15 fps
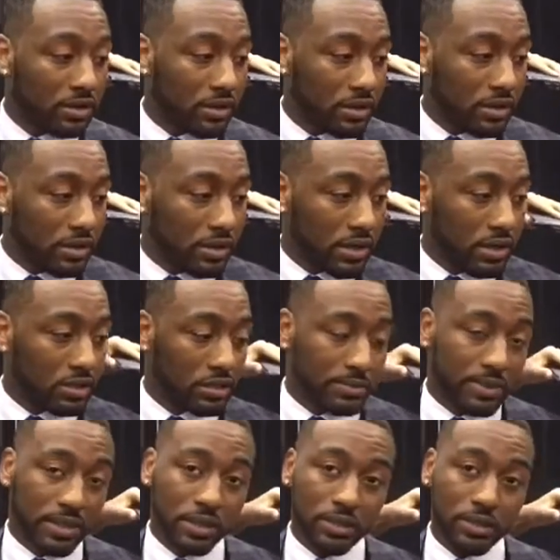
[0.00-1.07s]
Uh,
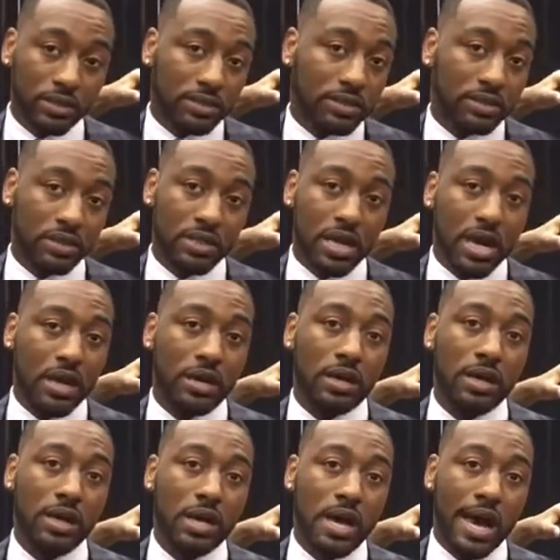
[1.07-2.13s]
ultimate goal is to see how,
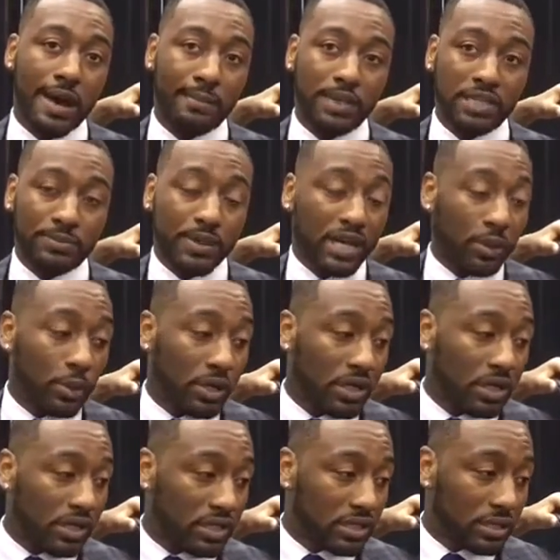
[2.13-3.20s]
how much better we can
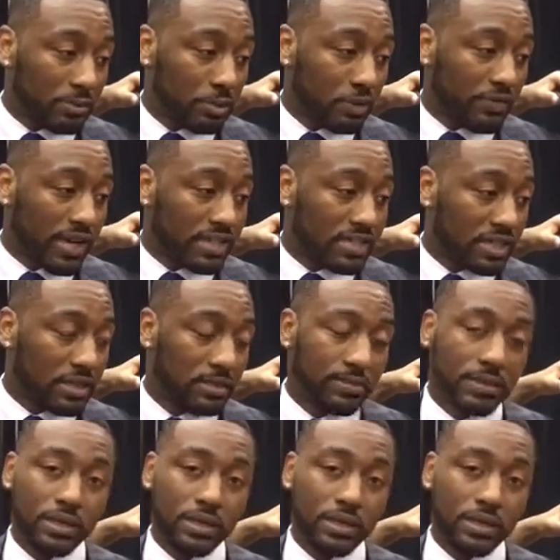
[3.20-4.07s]
get to improve our team.